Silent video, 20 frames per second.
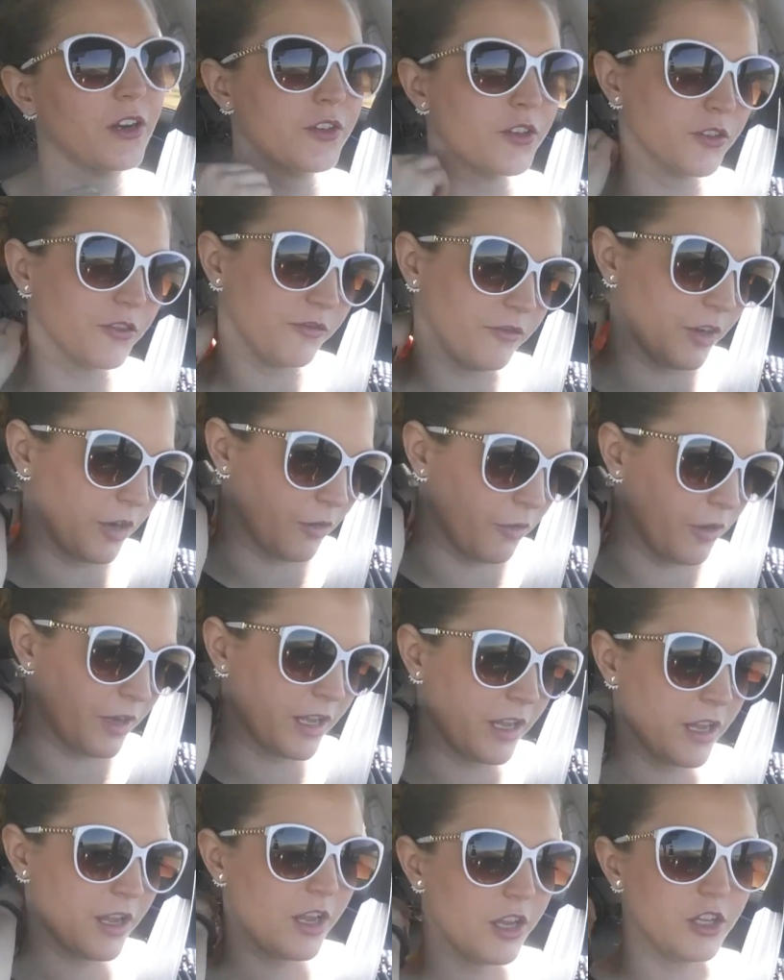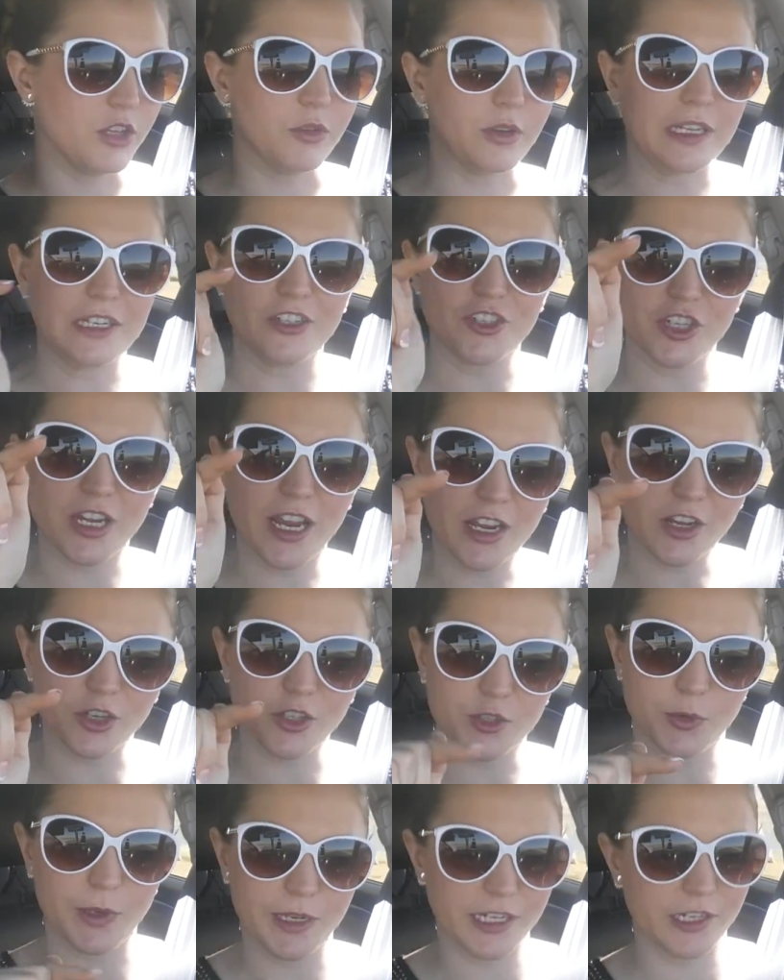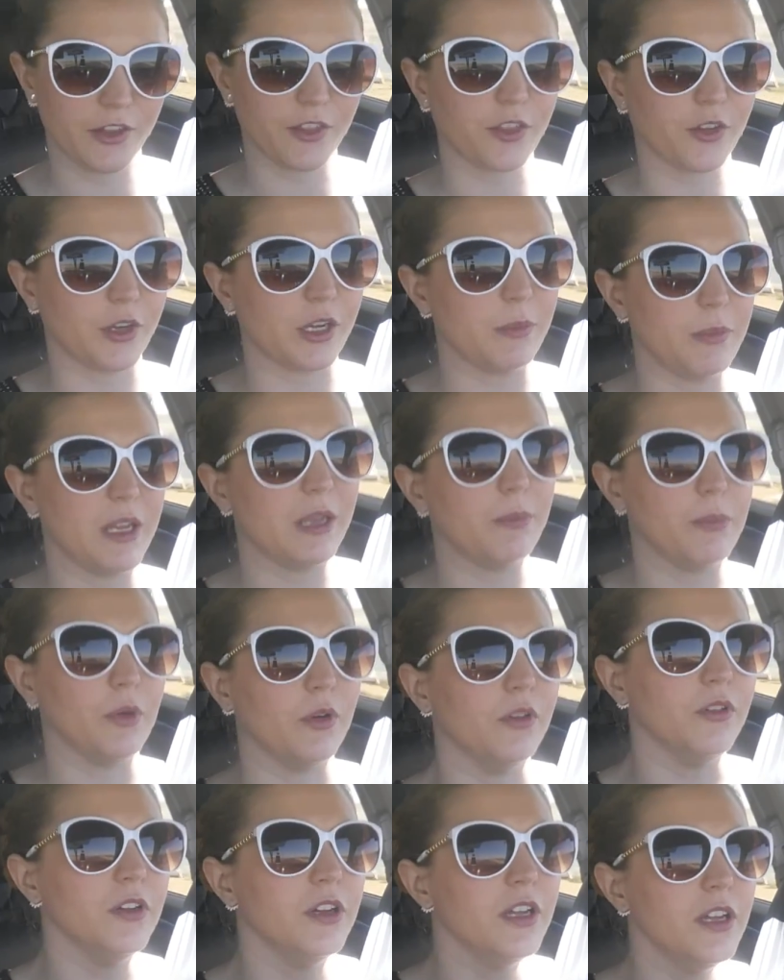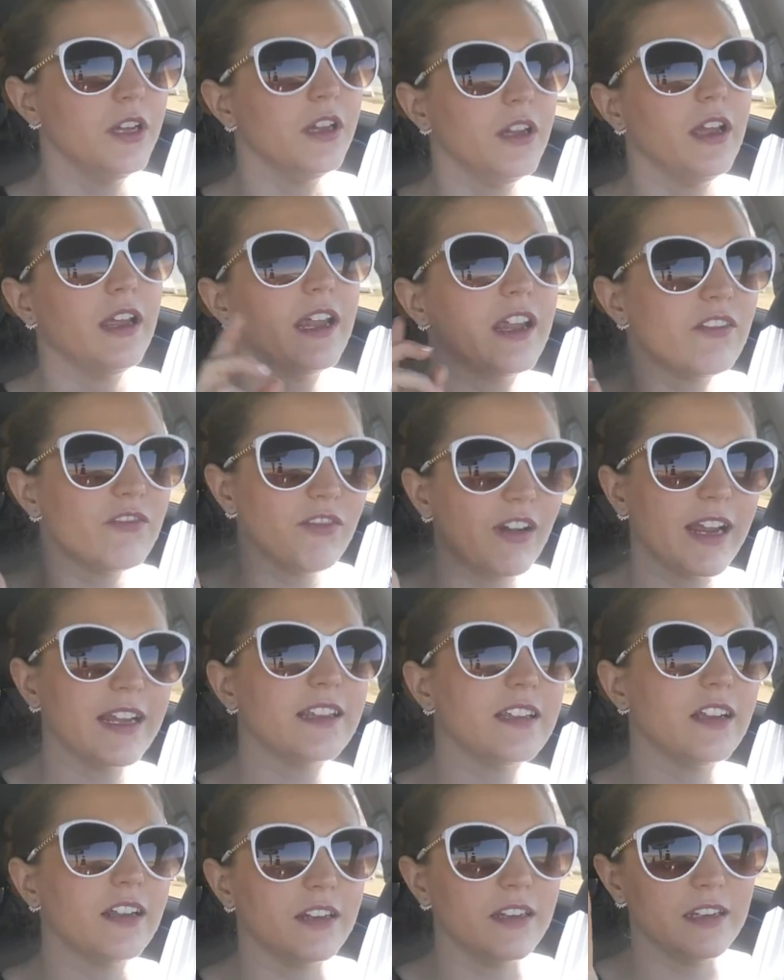it on your phone, you can check your 20 to 30 people, invite,